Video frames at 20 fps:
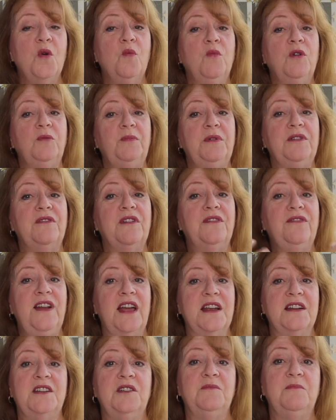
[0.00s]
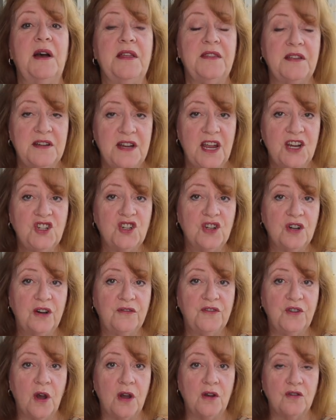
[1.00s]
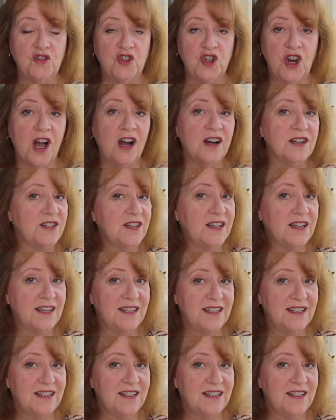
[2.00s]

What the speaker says: will be reflected by the nature of your own chart.